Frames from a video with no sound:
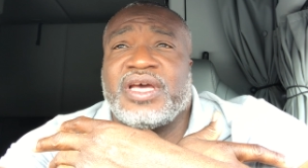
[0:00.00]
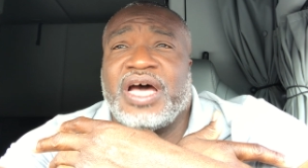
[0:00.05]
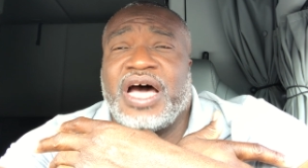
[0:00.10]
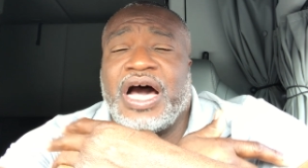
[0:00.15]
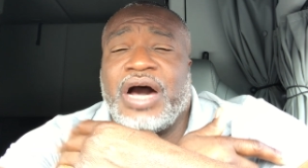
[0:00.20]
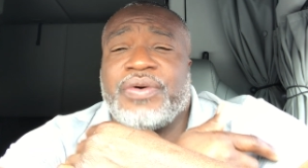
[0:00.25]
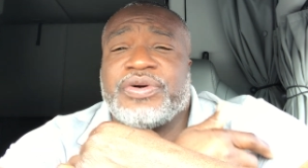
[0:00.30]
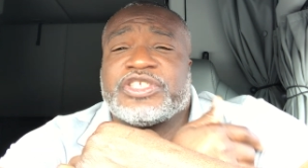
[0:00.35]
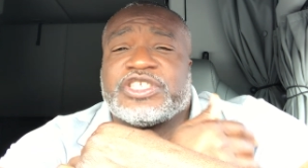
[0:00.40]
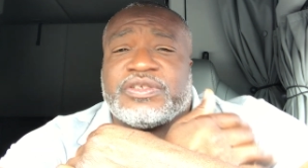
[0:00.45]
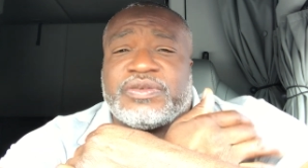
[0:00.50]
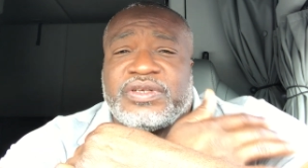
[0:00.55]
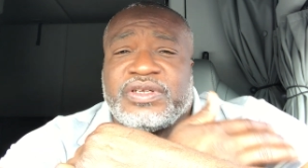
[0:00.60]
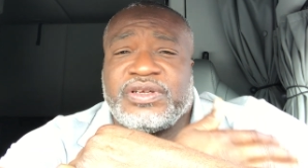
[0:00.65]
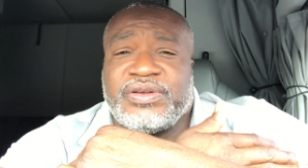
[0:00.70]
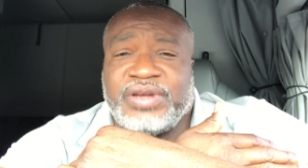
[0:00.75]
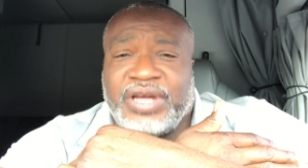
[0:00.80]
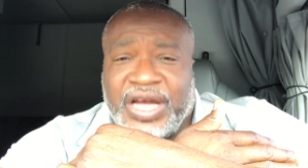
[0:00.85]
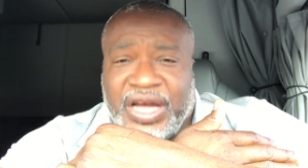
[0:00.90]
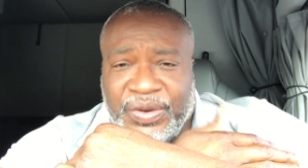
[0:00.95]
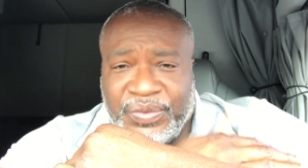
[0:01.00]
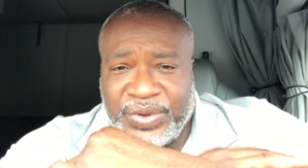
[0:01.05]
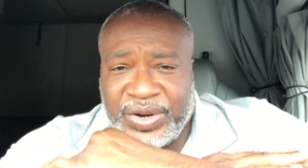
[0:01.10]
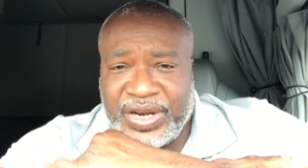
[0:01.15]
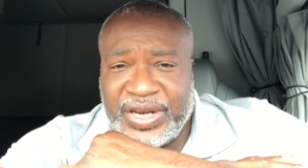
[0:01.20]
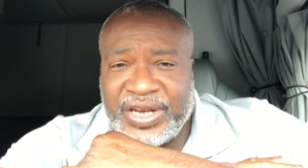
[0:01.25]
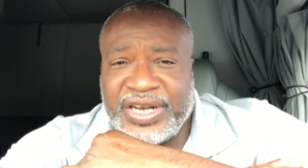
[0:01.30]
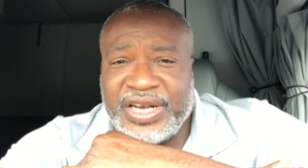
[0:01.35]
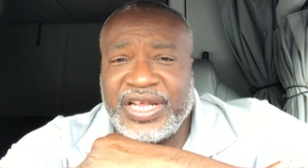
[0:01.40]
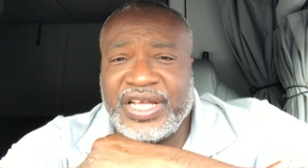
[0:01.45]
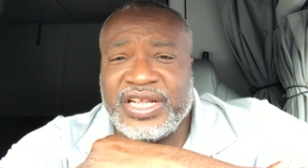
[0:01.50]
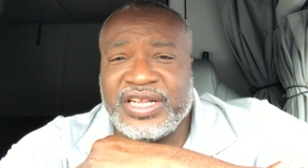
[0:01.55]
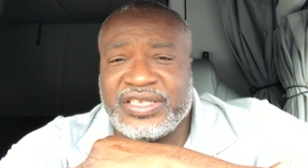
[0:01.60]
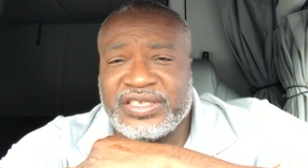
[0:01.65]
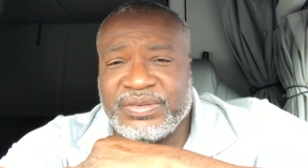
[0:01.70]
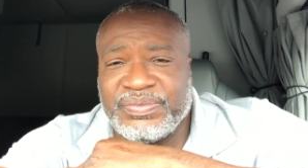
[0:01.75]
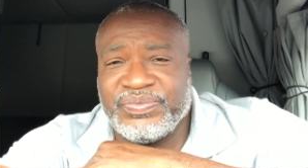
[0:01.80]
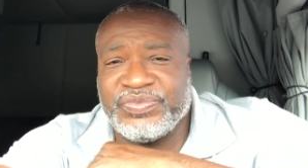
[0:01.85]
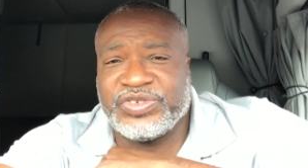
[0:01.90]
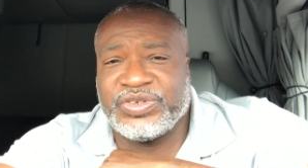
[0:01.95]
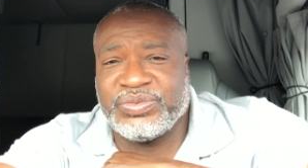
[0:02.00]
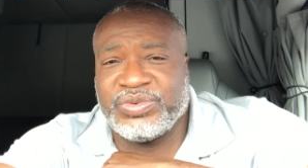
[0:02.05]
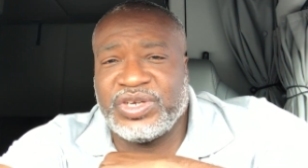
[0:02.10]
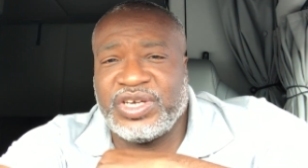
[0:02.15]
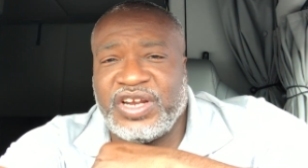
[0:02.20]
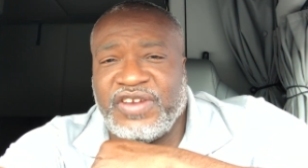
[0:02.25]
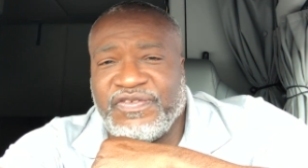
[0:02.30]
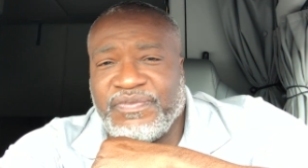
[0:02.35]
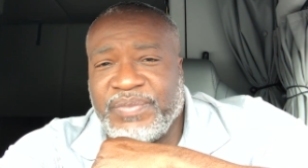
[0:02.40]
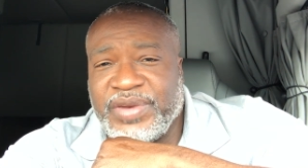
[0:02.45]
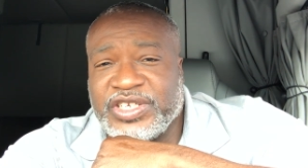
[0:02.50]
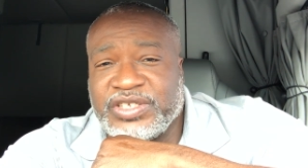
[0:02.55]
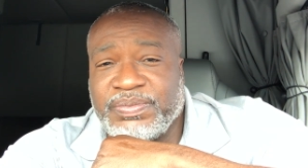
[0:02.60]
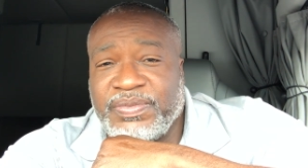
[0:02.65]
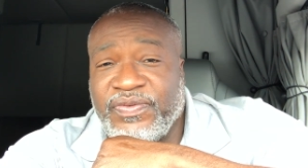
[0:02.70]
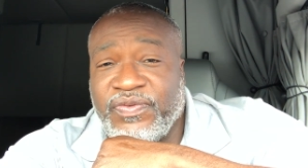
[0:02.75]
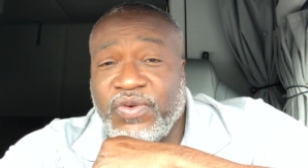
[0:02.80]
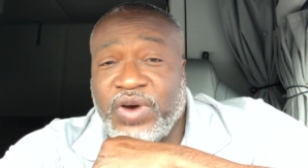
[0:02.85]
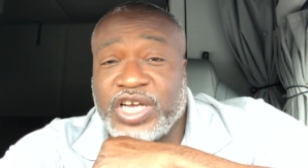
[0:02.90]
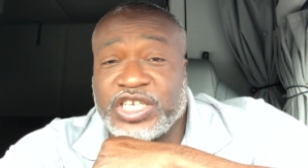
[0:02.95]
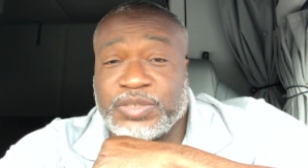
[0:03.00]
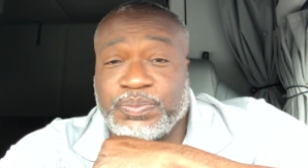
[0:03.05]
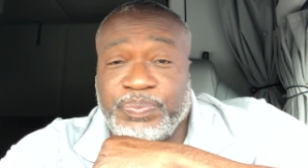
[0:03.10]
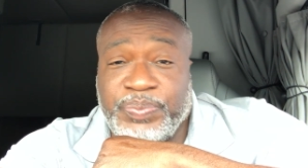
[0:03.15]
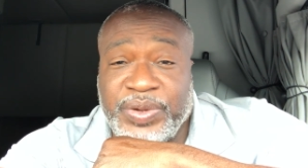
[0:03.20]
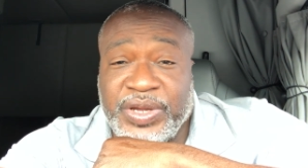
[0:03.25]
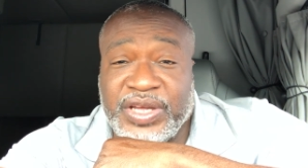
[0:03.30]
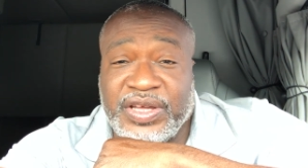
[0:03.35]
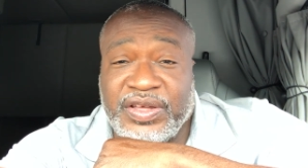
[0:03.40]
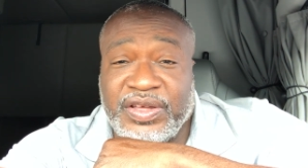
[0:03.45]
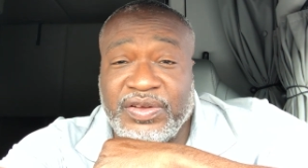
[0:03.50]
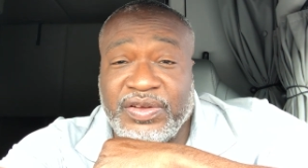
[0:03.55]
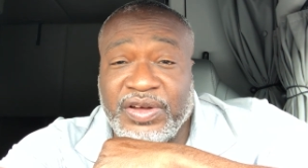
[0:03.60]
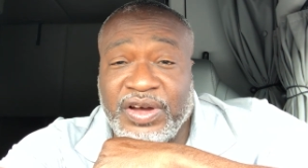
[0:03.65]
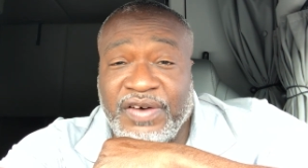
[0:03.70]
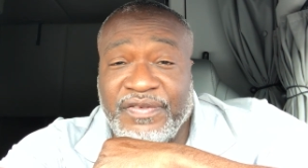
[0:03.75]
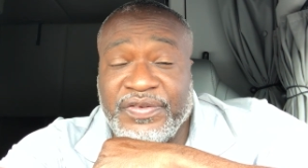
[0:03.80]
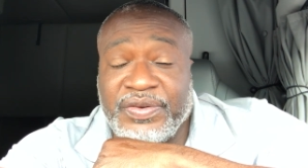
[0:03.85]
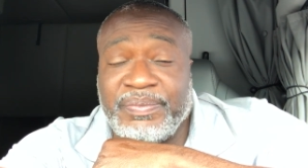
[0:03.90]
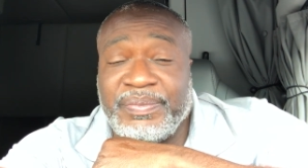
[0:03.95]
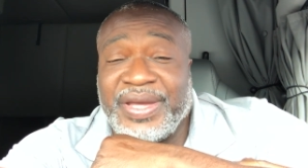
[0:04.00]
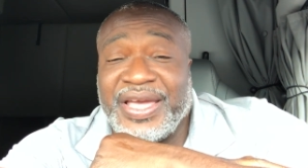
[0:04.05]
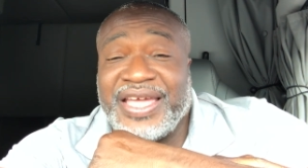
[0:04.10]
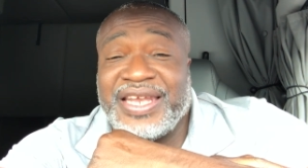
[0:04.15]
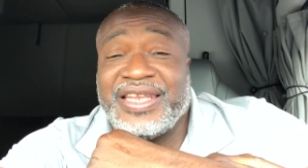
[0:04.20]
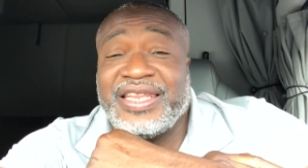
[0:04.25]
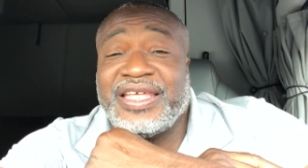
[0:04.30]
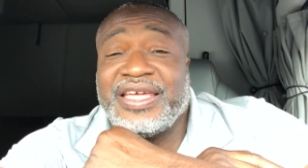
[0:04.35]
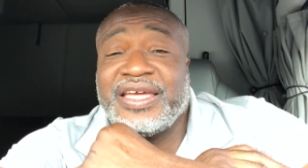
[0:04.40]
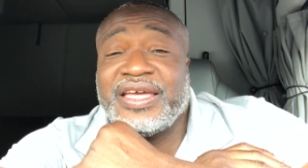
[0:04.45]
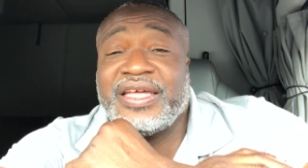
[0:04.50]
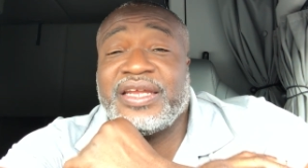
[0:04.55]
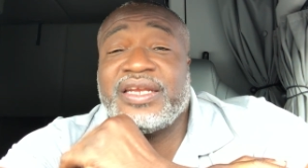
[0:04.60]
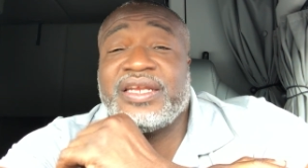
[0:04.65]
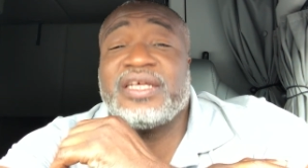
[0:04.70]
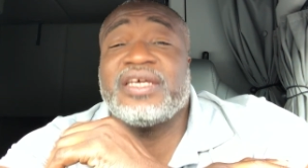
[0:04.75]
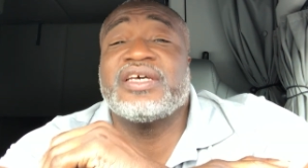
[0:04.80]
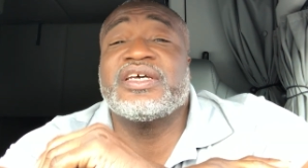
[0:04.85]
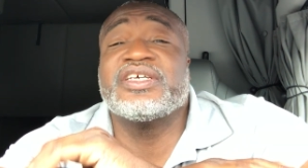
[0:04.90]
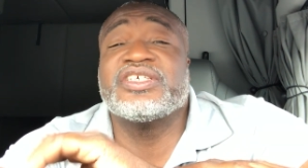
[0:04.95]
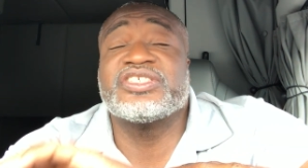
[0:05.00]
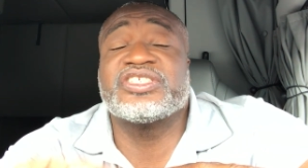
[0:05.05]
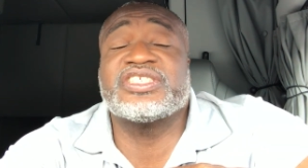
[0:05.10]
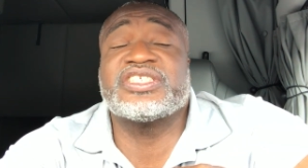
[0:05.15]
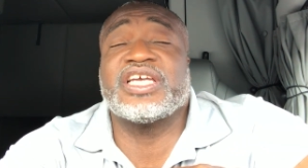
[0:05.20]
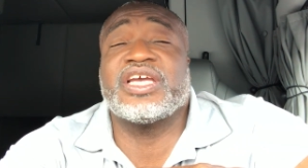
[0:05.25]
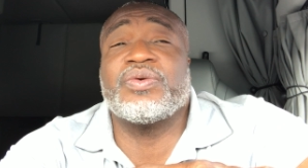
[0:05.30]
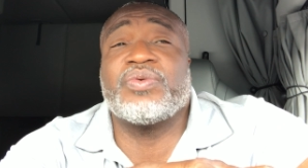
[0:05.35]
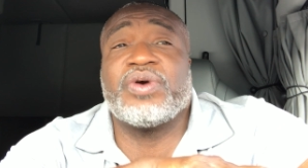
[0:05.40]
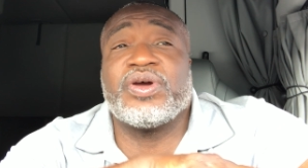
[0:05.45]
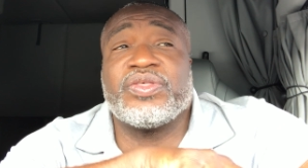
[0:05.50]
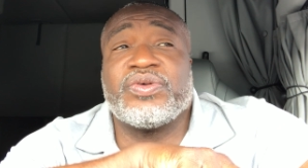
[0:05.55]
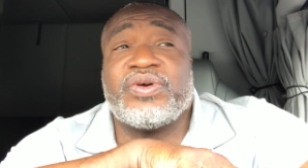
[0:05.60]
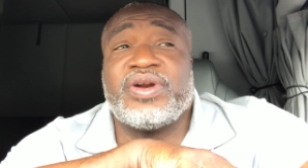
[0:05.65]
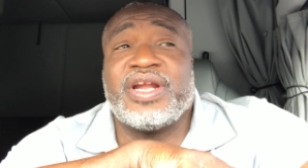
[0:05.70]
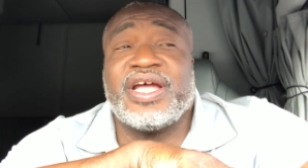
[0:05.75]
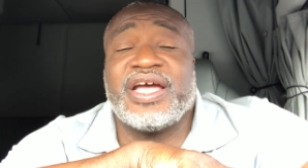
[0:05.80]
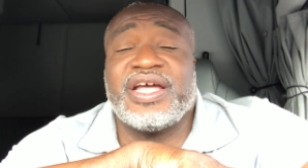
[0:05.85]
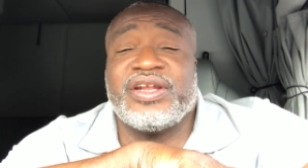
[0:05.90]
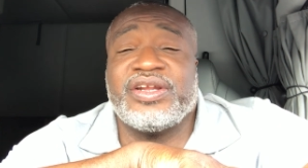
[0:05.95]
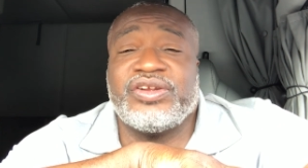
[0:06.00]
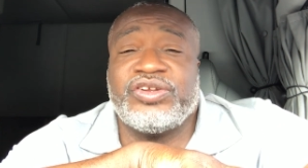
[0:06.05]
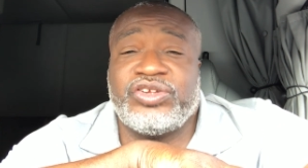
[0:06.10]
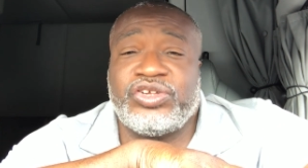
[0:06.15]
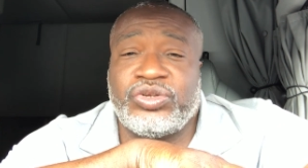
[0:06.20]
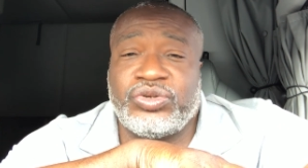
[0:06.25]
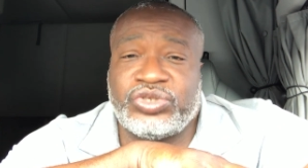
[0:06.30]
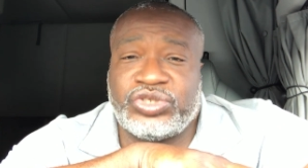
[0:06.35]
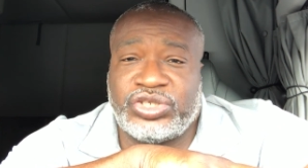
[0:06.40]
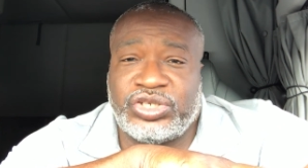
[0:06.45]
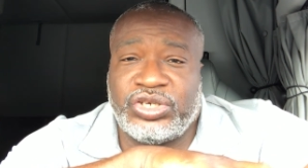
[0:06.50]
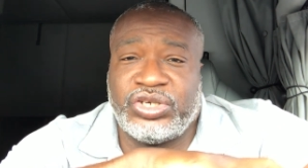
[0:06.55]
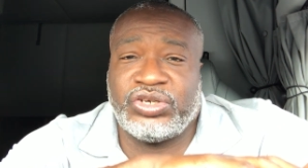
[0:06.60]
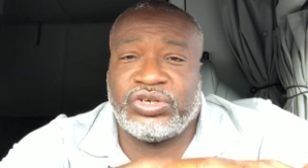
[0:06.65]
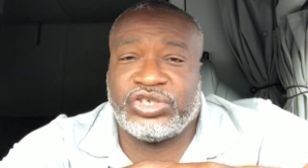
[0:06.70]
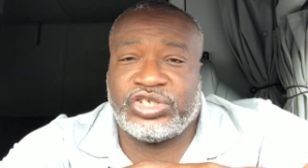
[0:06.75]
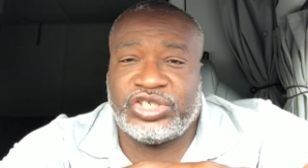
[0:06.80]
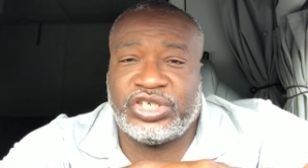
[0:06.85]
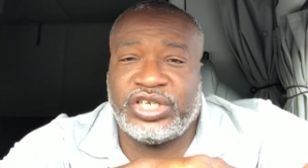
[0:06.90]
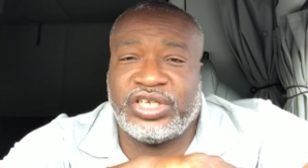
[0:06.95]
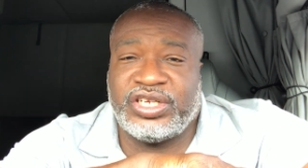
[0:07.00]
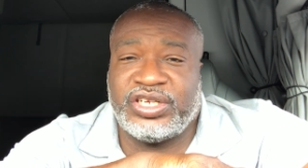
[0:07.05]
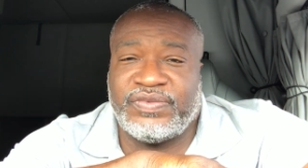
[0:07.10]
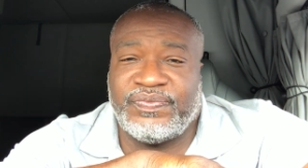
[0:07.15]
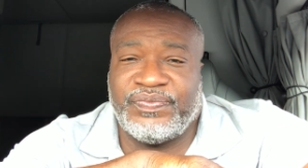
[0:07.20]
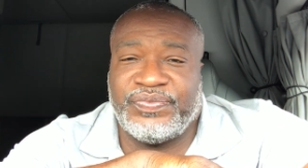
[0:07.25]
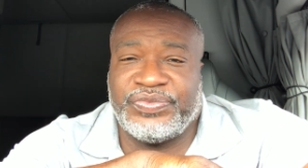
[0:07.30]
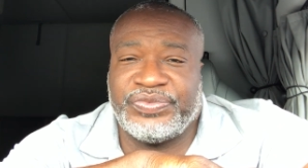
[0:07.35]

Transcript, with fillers: I would need some good information before I speak of them, and then say whether or not you should or shouldn't